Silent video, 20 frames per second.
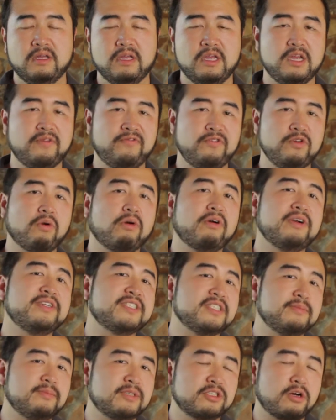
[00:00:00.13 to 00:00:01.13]
If you're a
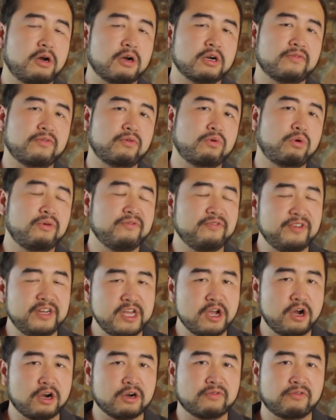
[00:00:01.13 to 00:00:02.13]
cinematographer or a
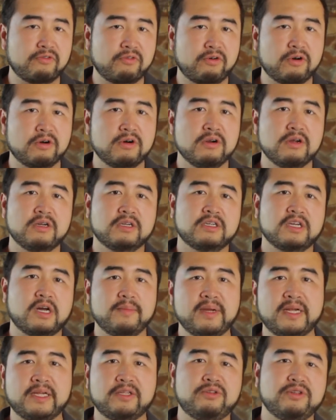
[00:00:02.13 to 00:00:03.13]
videographer
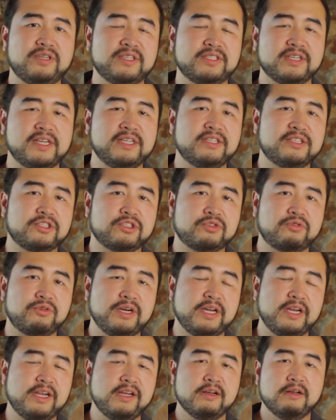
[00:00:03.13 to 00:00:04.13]
coming into this
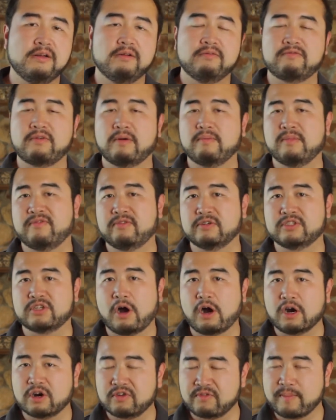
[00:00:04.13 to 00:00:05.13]
industry from a
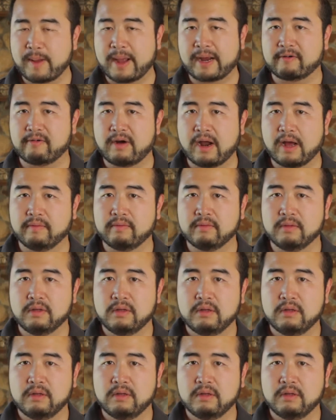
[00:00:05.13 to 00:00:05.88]
photographer background,